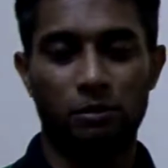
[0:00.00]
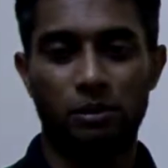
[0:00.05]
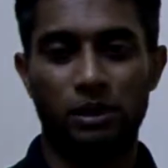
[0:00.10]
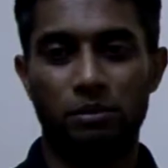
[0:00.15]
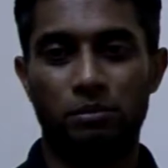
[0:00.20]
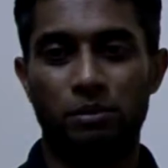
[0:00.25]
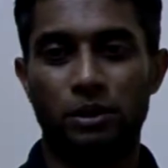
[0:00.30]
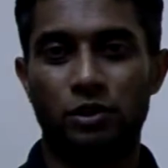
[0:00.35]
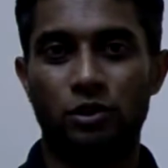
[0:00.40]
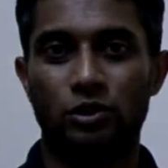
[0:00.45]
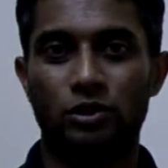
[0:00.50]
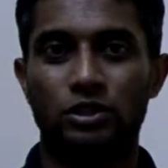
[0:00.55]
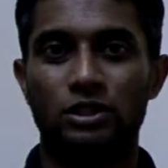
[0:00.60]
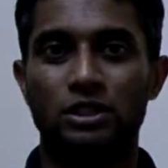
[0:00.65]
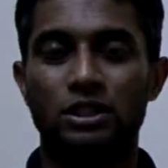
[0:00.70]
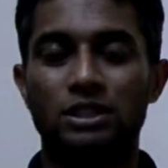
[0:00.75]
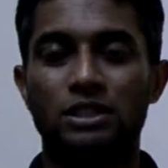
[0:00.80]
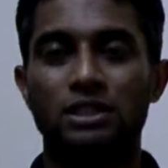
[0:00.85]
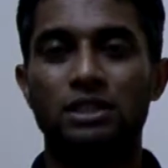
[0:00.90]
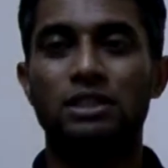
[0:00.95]
bit, because
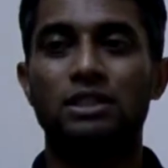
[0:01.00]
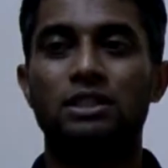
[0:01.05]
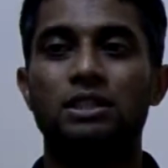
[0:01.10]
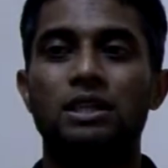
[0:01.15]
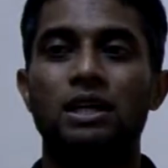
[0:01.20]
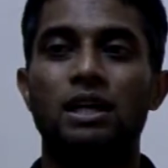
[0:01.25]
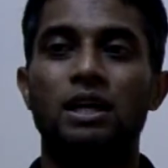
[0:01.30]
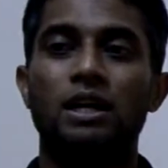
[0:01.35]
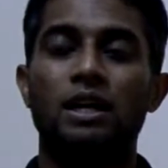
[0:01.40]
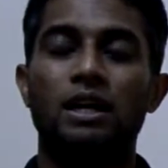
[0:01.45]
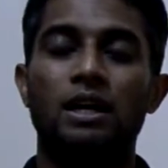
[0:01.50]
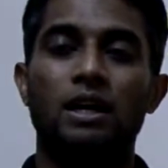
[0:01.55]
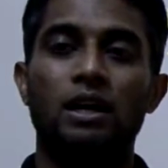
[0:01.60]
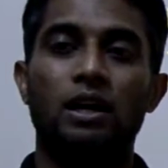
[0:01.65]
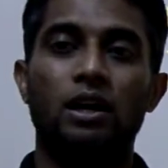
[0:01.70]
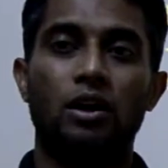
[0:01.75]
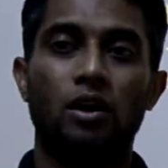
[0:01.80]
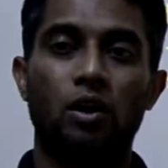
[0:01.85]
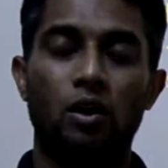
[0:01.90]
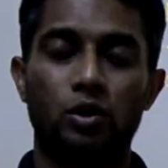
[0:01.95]
this is
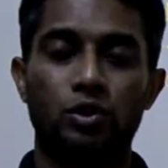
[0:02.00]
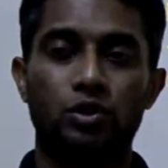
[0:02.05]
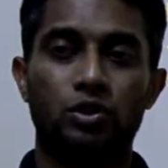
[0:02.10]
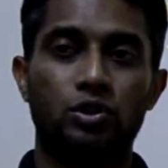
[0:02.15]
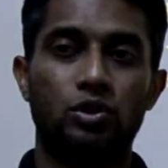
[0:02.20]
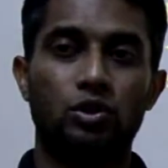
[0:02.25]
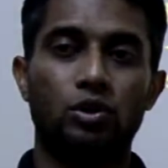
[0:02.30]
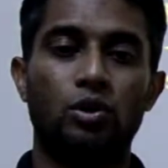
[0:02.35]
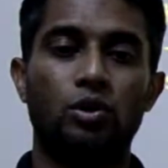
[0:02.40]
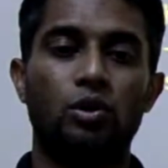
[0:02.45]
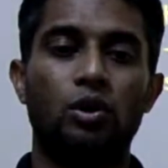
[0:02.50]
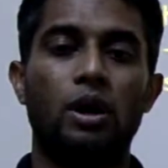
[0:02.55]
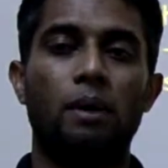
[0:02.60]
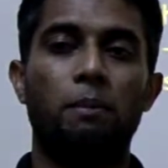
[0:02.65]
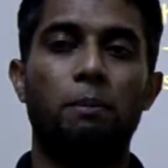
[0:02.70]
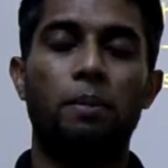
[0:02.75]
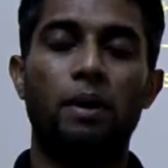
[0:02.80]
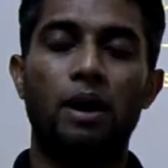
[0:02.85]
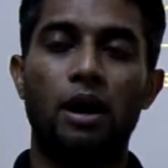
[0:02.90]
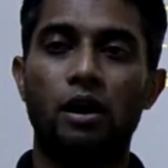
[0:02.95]
also
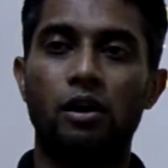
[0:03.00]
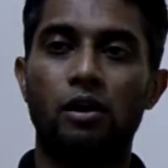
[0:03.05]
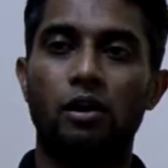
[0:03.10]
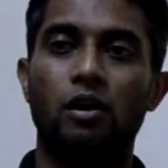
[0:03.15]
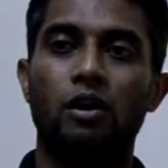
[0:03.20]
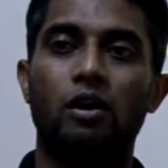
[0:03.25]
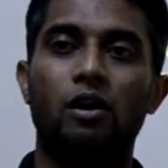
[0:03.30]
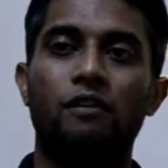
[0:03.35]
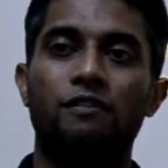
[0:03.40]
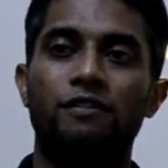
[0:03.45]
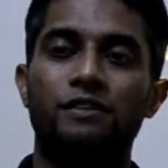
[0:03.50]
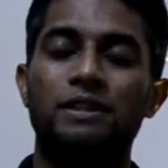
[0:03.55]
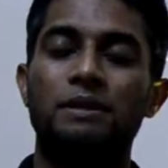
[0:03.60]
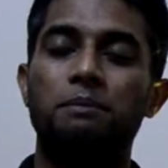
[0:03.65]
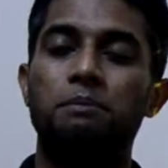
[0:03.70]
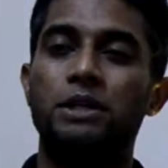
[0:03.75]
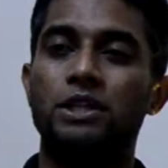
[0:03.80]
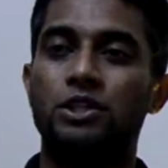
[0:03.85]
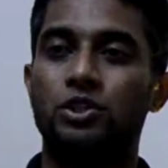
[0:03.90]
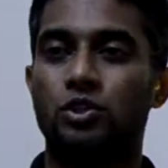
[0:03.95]
a part of the
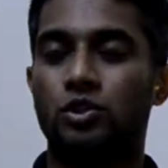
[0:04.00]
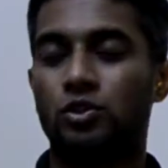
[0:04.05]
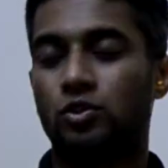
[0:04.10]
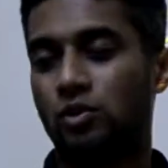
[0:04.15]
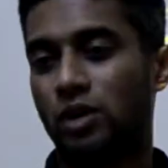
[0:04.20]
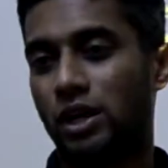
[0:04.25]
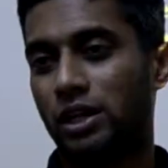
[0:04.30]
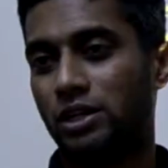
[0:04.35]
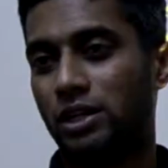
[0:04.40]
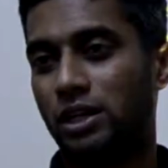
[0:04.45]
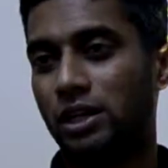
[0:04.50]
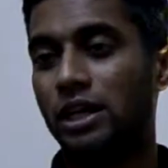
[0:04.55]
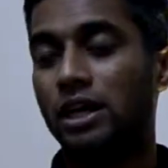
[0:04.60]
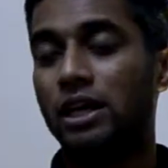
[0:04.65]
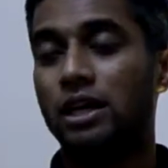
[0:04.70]
business writing.